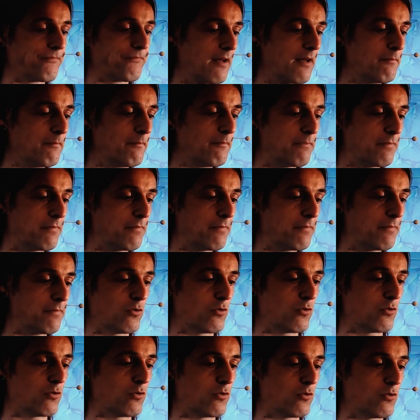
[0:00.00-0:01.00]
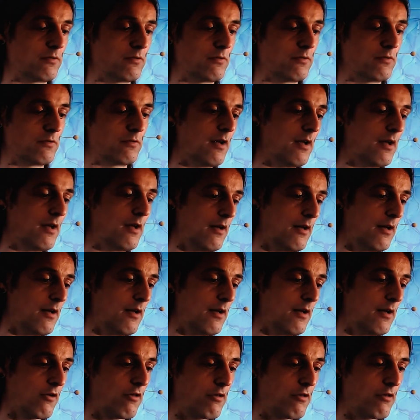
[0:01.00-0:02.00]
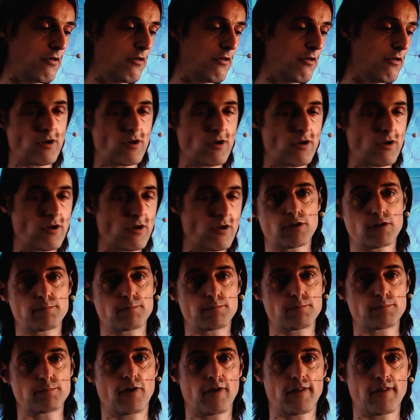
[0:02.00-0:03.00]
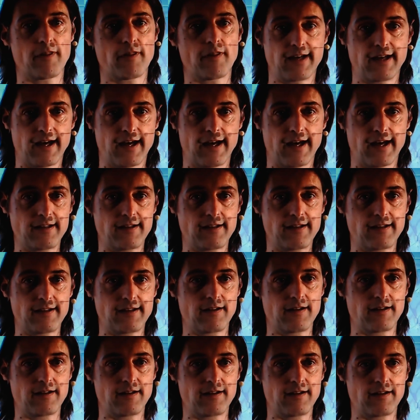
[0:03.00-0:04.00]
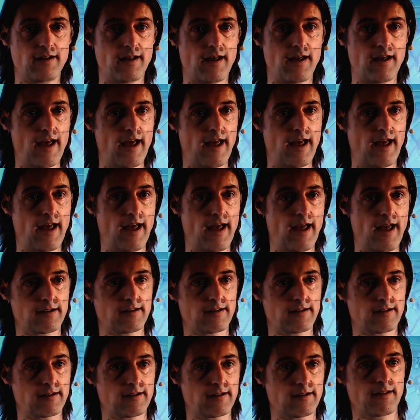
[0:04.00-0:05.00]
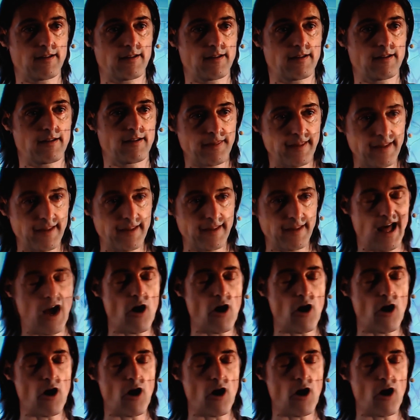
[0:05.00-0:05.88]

people who spoke out before they died. And the thing now